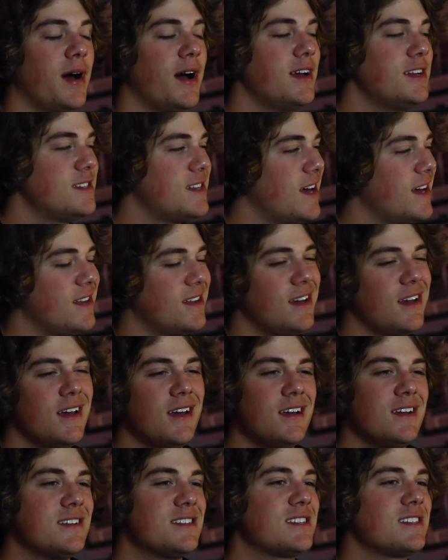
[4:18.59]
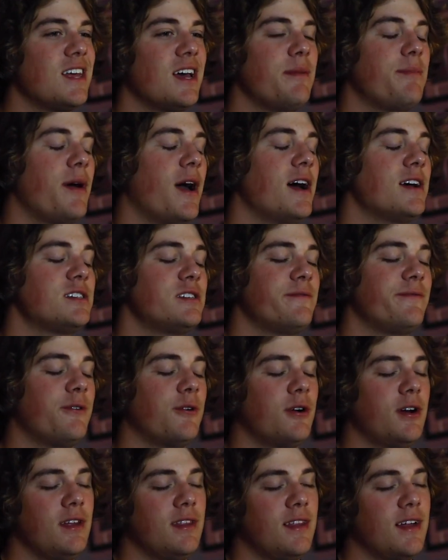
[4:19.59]
but I just had slight passion
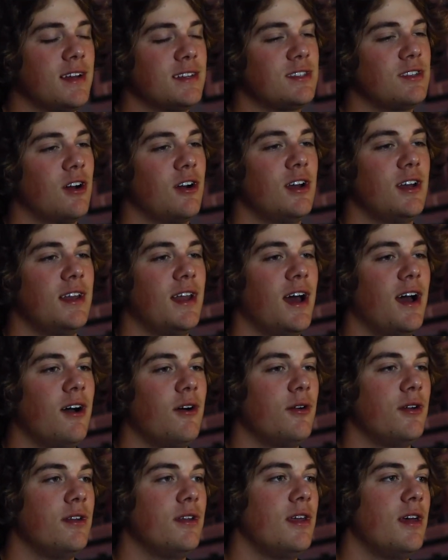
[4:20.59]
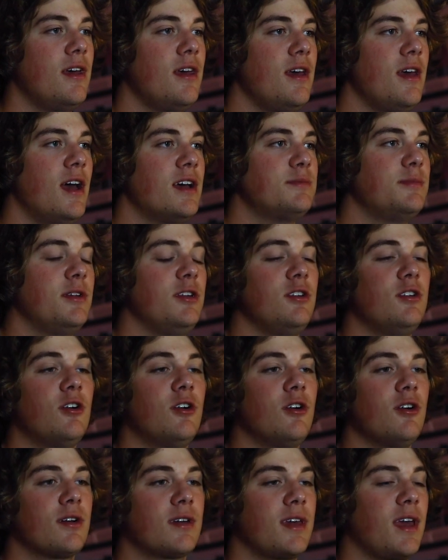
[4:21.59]
for it, and that started now. And as many you
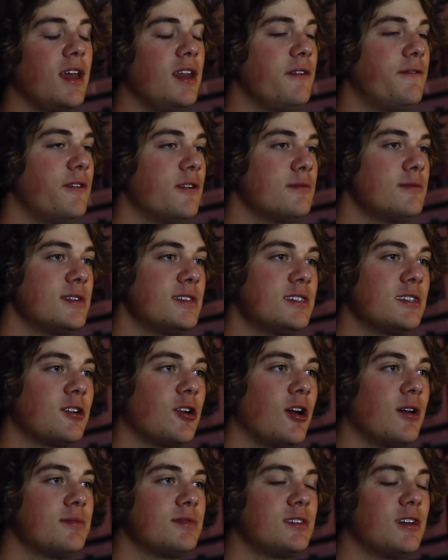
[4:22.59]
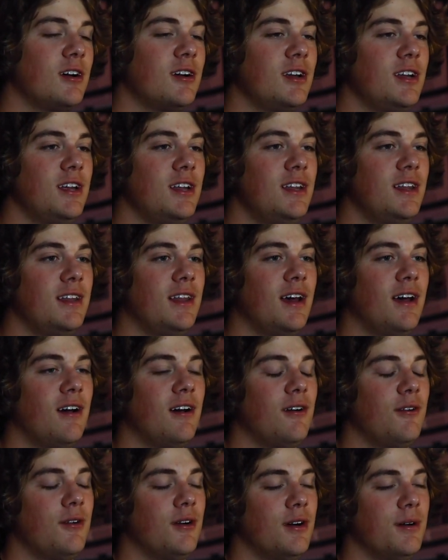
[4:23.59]
know, Katie Films Instagram started, and
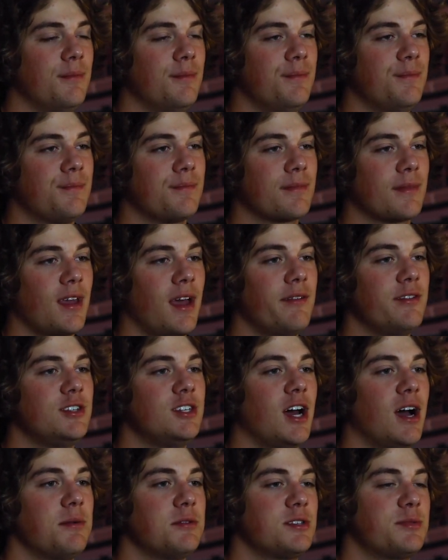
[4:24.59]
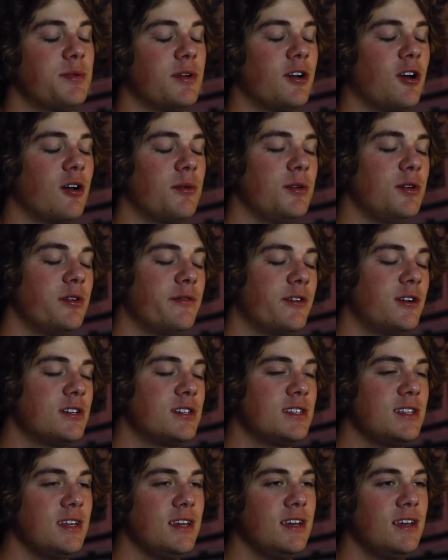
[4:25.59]
now um, I have a job at Spring Arbor
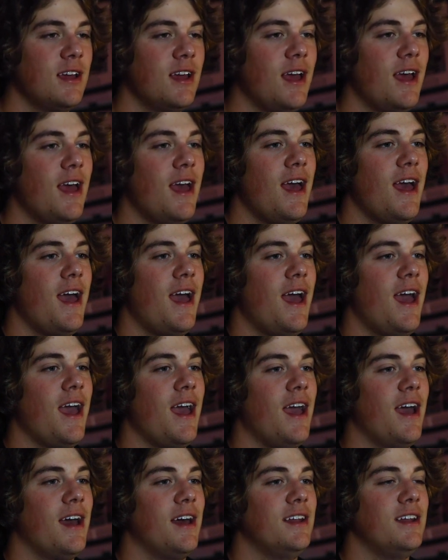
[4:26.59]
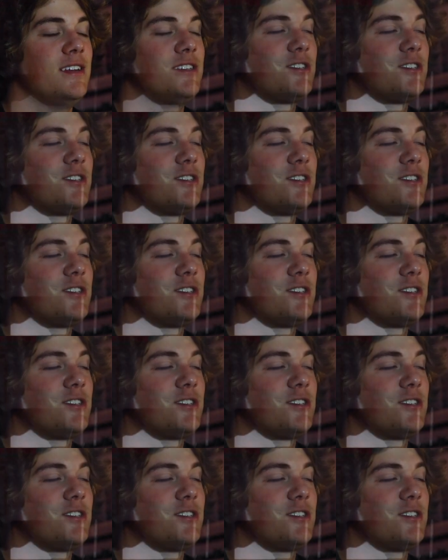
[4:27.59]
University. And